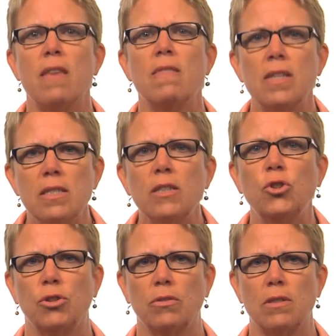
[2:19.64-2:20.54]
this
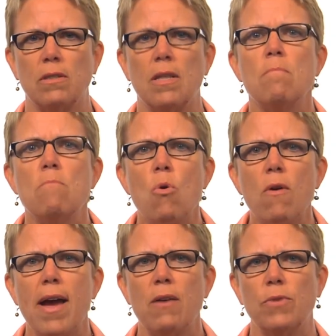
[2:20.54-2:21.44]
ensures that
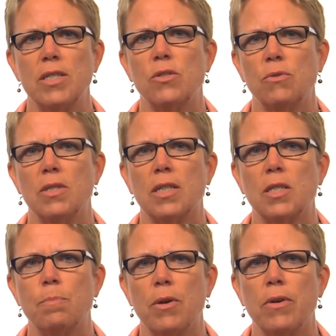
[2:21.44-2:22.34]
more at risk students
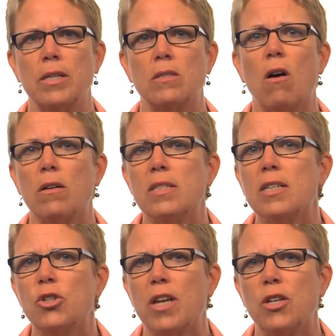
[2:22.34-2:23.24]
experience arts
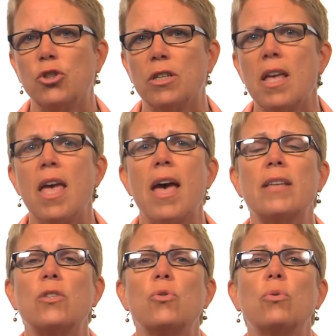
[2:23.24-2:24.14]
education
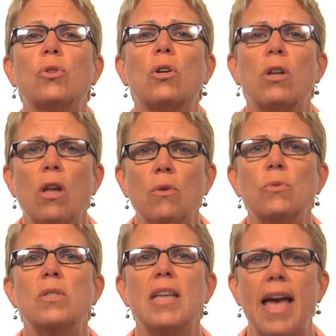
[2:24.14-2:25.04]
as a tool to
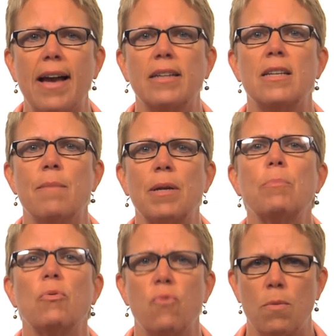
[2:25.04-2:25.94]
close the
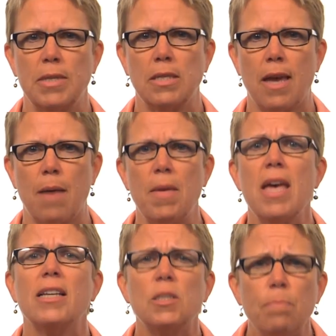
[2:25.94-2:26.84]
academic performance gap,
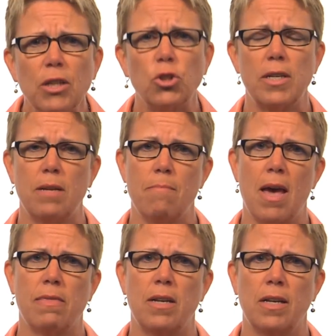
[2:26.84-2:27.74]
especially in
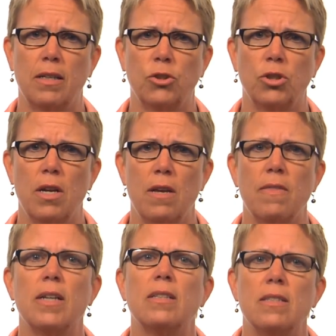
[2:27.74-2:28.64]
math and English,
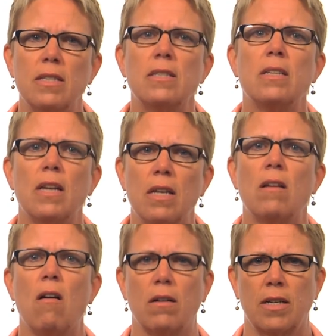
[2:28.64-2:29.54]
that exists
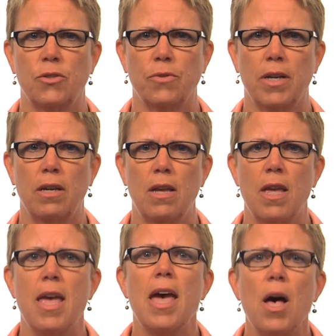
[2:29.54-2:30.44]
in our country.
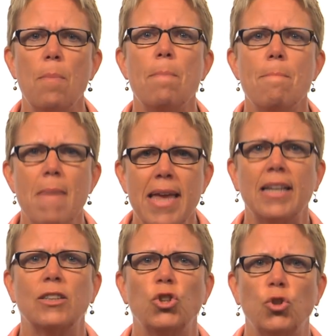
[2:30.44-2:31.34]
Help
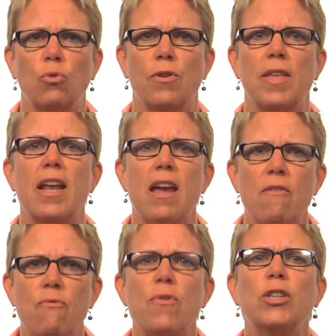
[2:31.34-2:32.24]
make sure that
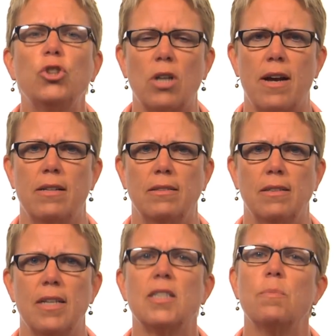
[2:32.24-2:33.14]
every
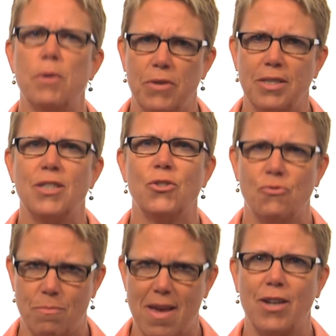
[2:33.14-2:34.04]
child experiences
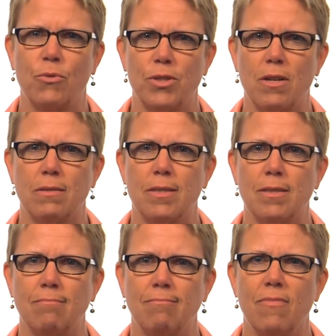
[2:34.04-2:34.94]
dramatic
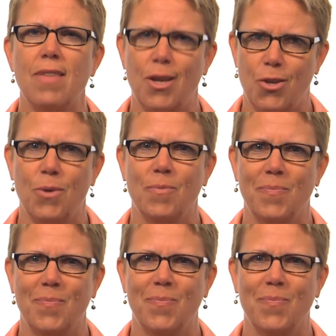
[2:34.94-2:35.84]
results. Thank you.